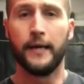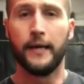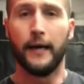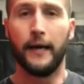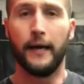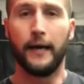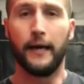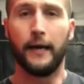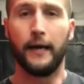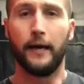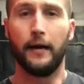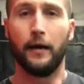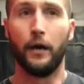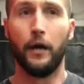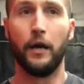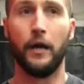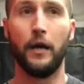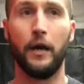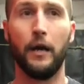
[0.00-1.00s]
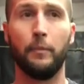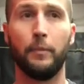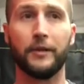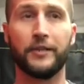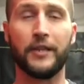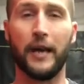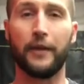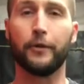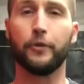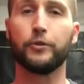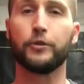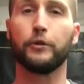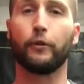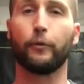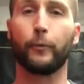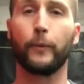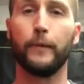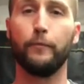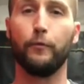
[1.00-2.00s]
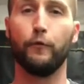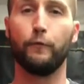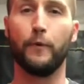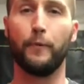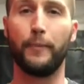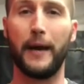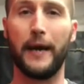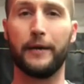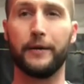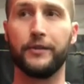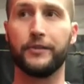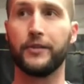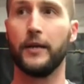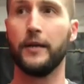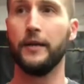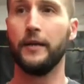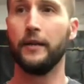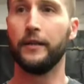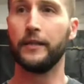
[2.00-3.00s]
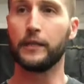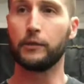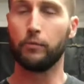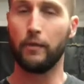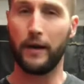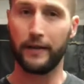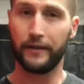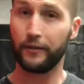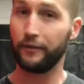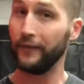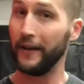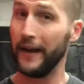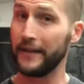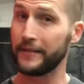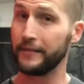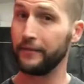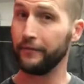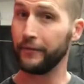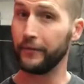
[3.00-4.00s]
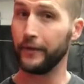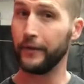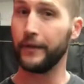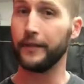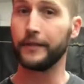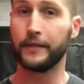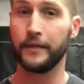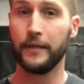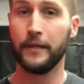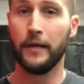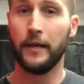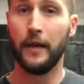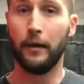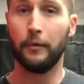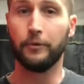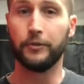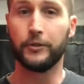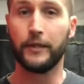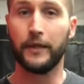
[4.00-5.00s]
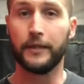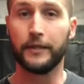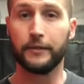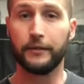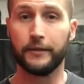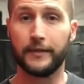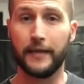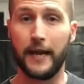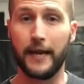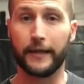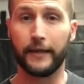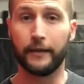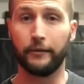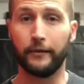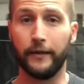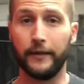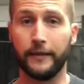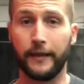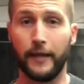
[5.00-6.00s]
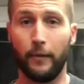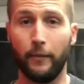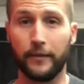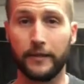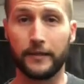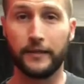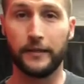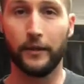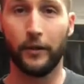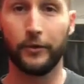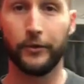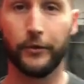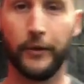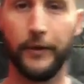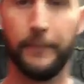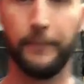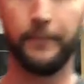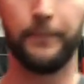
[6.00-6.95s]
But yeah, those are your 3 movement patterns. This WOD is fast and furious. I want you guys to attack it, all right? Can't wait to see y'all do it.